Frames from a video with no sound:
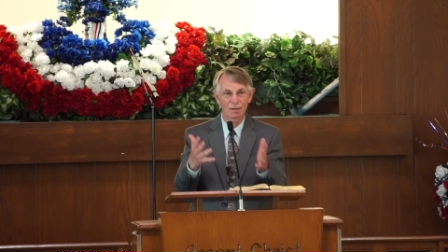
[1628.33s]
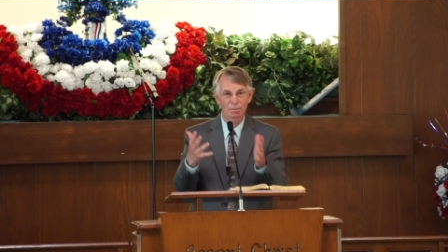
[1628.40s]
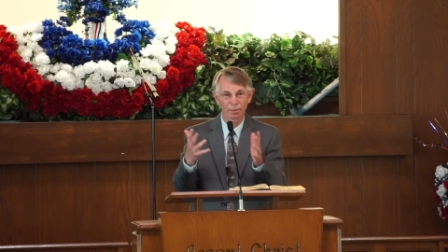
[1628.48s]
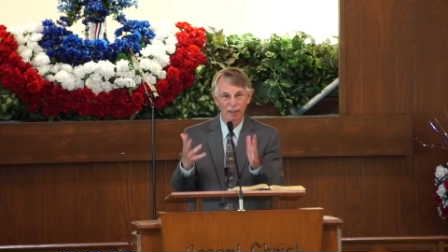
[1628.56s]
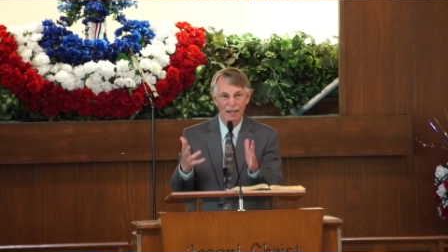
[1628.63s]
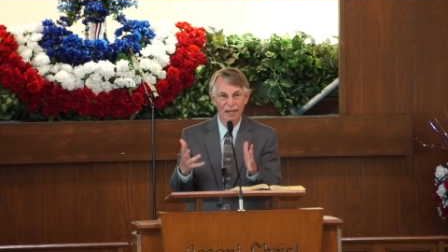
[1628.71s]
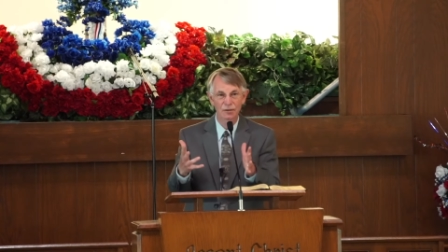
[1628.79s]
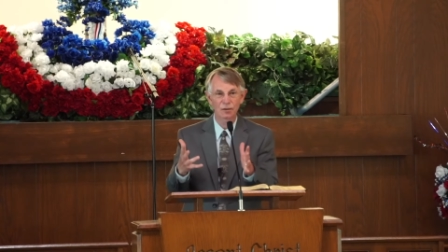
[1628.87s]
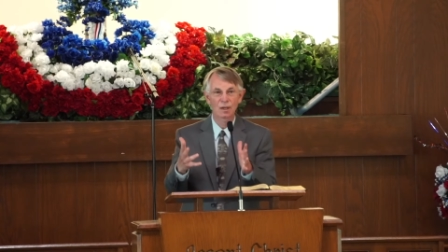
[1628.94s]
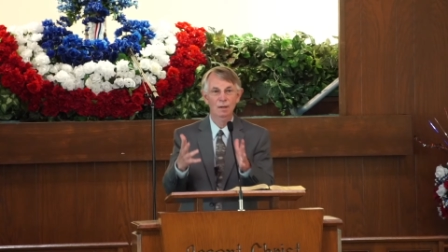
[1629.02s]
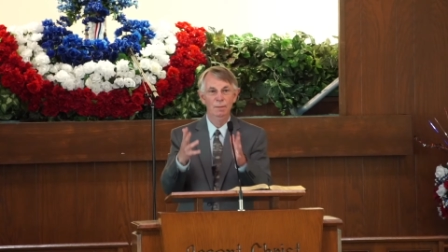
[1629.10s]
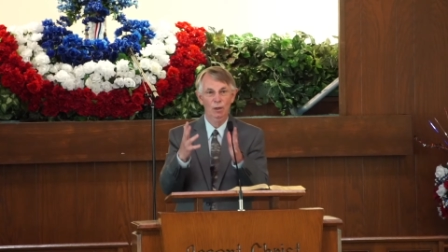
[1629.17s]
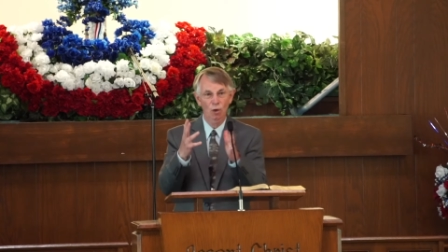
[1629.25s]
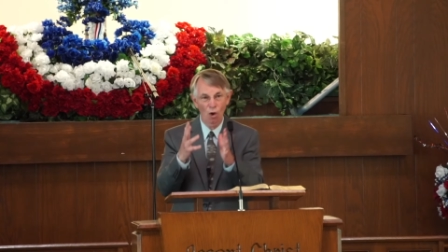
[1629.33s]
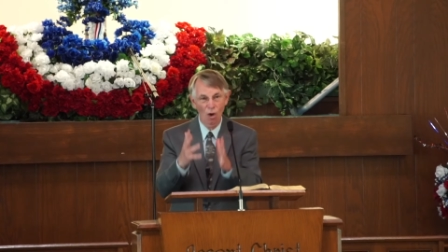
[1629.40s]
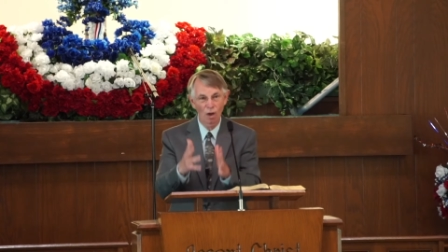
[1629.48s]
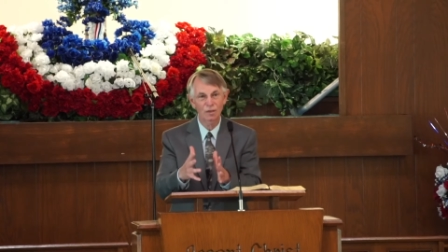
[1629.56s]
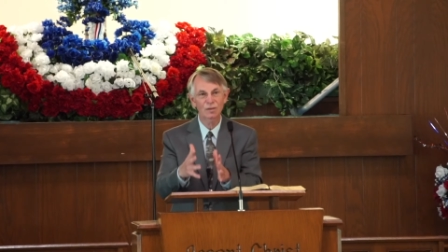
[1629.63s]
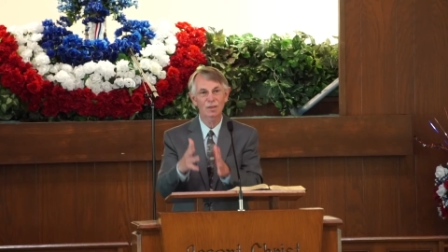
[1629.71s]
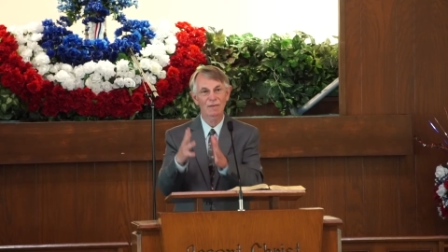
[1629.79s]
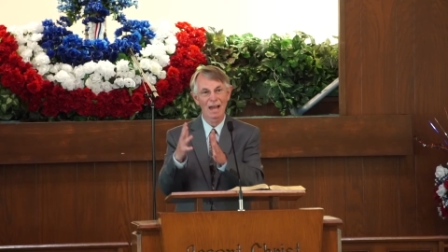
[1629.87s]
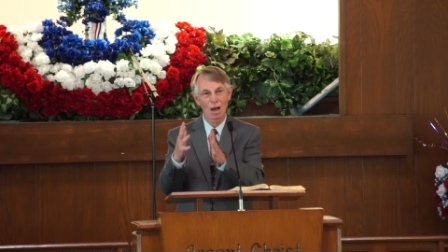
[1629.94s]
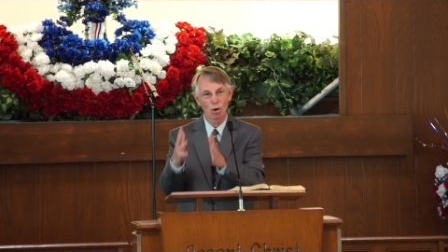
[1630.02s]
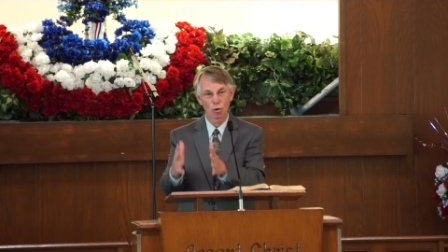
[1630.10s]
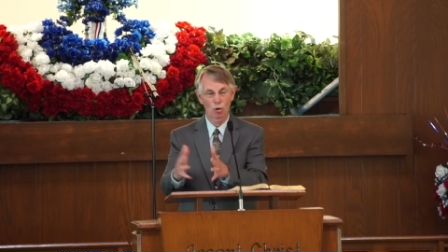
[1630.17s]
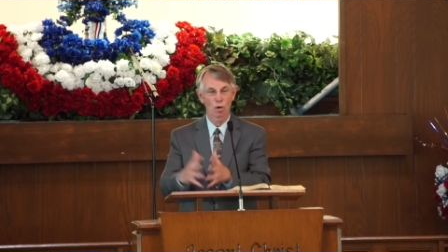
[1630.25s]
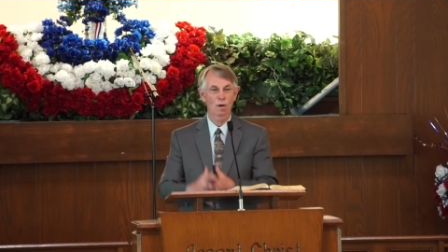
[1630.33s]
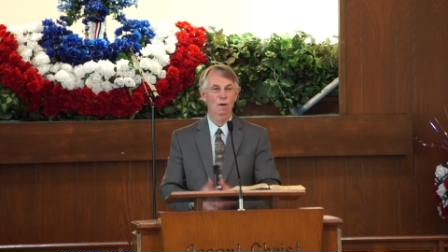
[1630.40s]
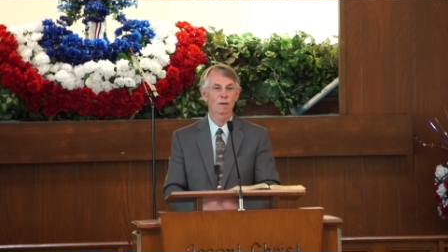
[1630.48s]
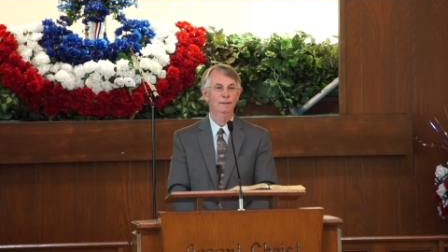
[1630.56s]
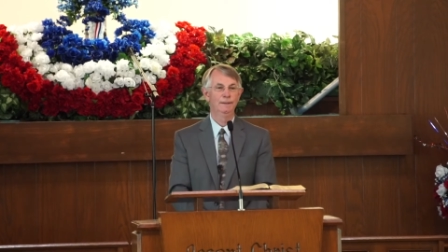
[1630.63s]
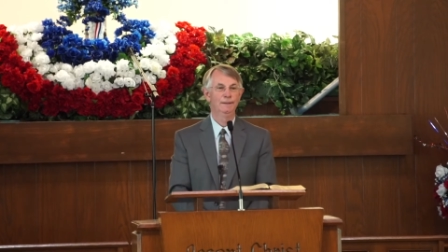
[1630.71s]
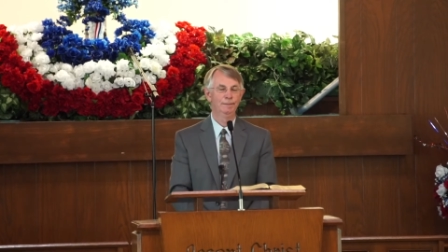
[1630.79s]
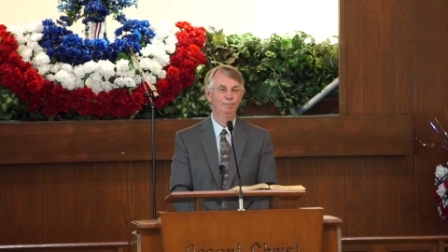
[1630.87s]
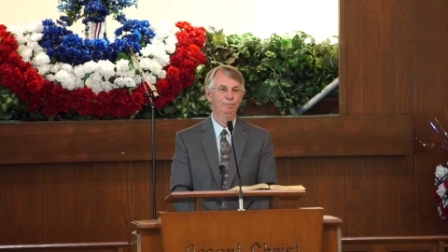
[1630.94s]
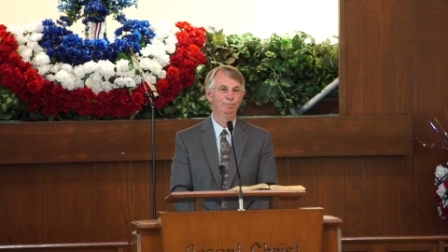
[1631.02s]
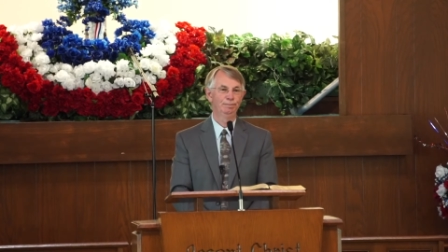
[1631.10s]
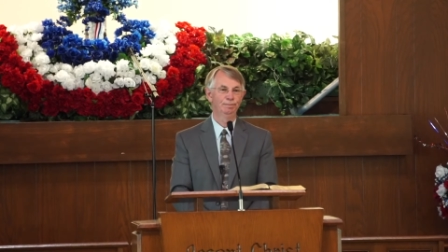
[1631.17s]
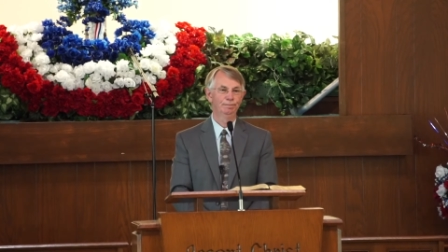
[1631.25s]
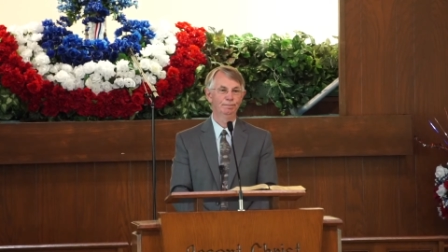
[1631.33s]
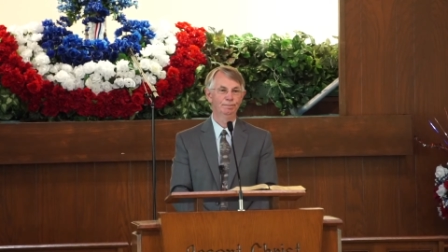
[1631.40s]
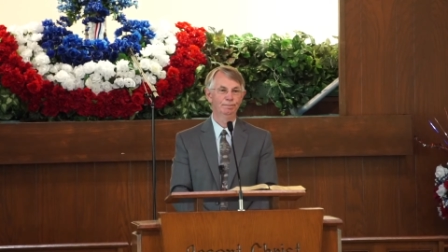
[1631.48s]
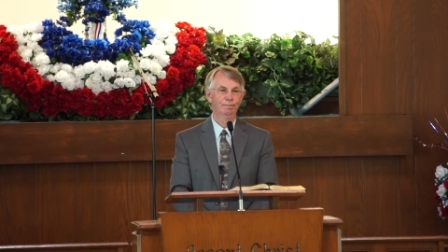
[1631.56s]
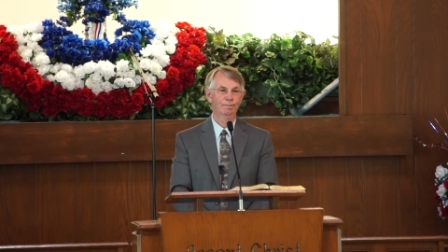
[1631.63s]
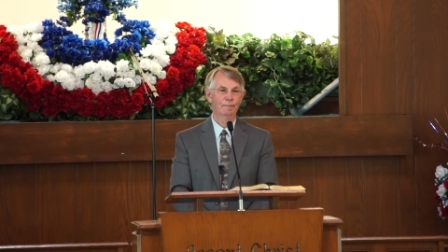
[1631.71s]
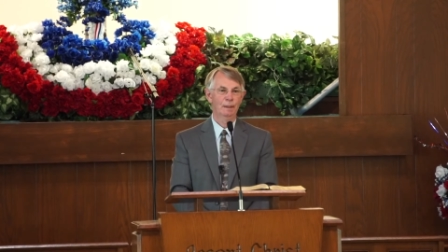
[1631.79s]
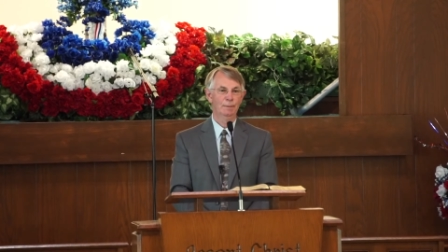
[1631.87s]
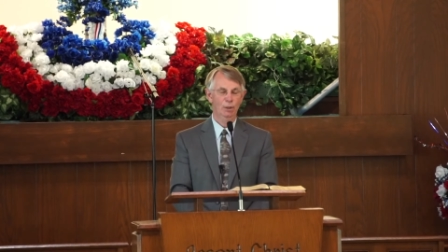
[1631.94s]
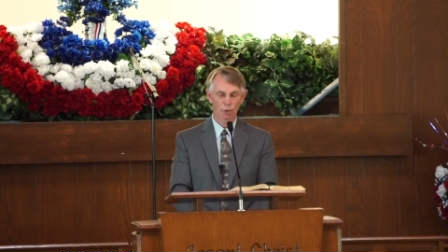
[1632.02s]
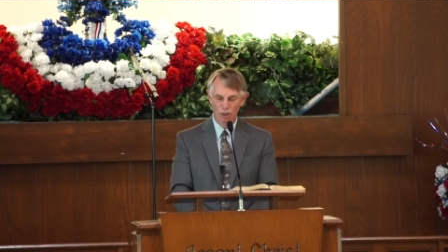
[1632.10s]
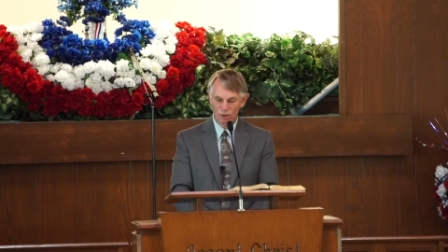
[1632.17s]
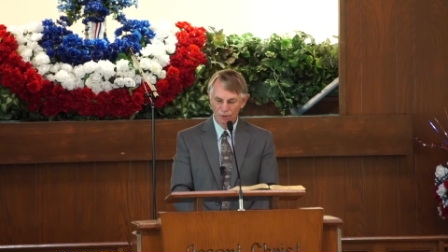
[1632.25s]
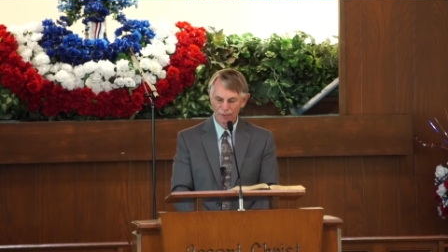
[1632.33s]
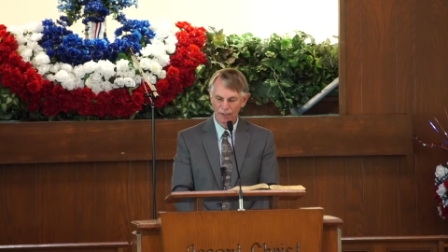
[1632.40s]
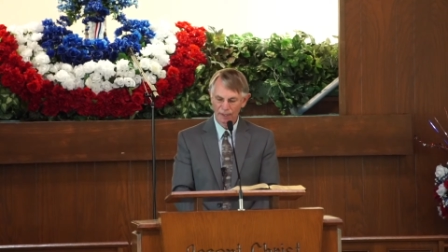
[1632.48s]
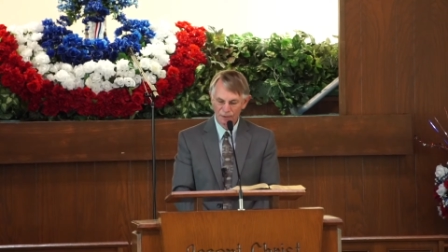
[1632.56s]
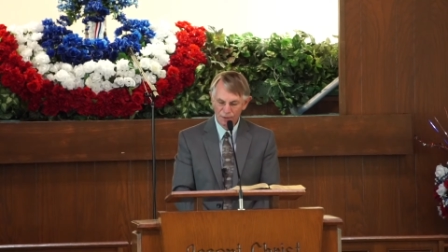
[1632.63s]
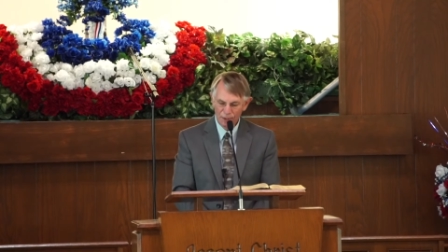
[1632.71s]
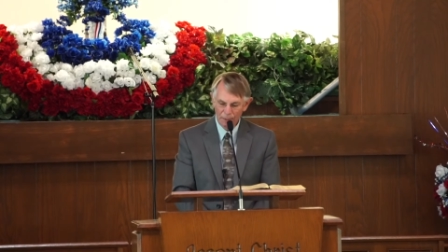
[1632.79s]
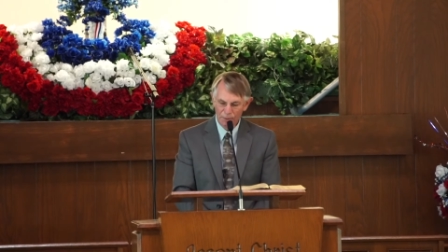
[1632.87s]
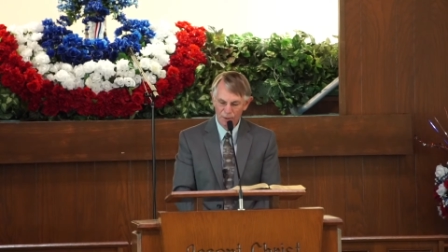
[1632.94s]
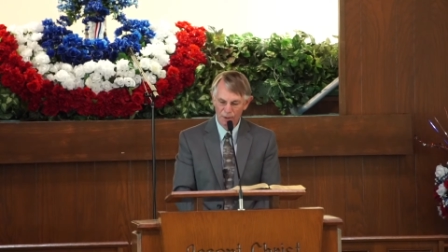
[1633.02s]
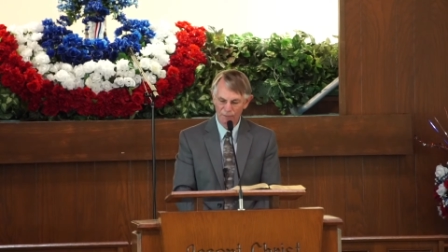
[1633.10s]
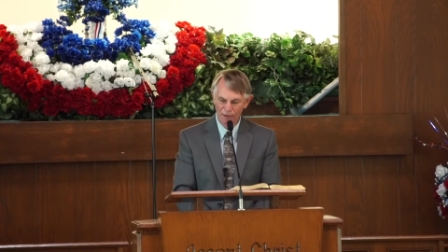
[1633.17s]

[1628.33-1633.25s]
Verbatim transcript: place because of alcohol, because of the consumption of